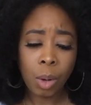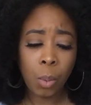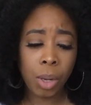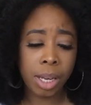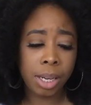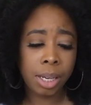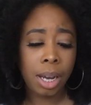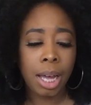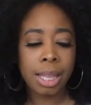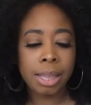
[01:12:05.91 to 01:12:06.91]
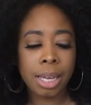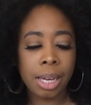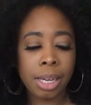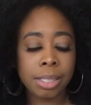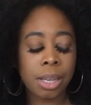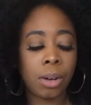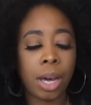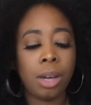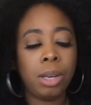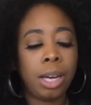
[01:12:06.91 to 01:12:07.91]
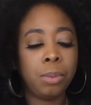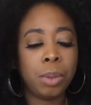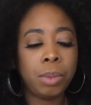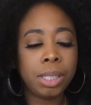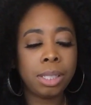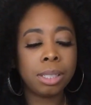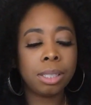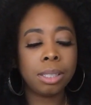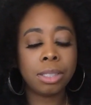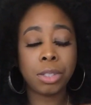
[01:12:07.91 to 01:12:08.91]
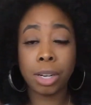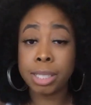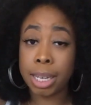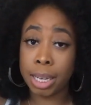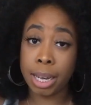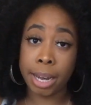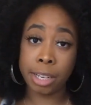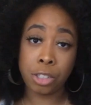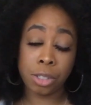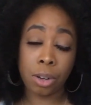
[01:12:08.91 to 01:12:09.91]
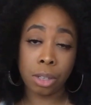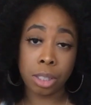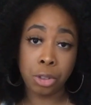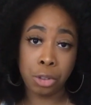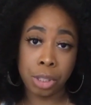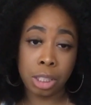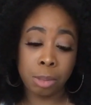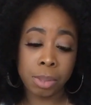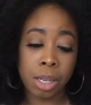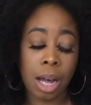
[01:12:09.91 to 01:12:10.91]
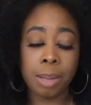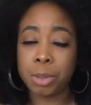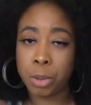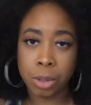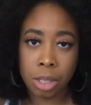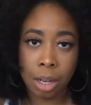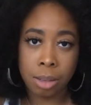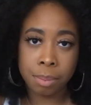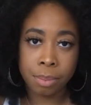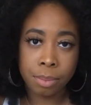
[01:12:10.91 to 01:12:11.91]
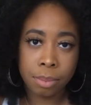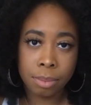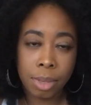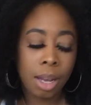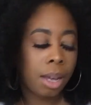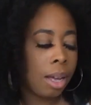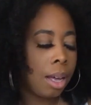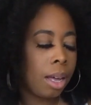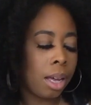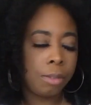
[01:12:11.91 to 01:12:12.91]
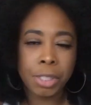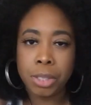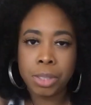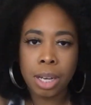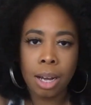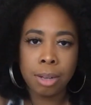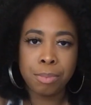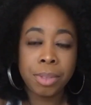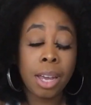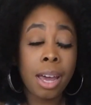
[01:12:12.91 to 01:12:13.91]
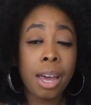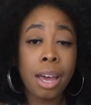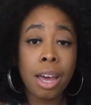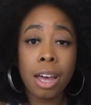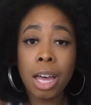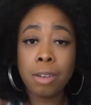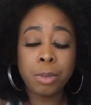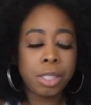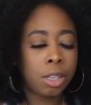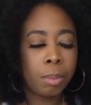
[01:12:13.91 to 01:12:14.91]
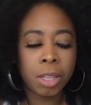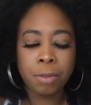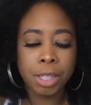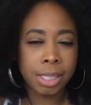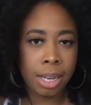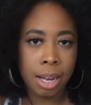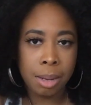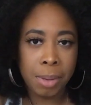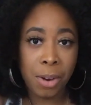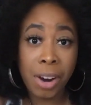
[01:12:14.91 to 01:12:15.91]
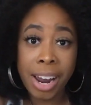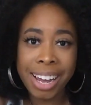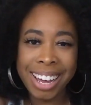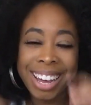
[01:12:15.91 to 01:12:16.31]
When we start taking action on our dreams, obstacles come. Every single time. Every single motherfucking time. All right?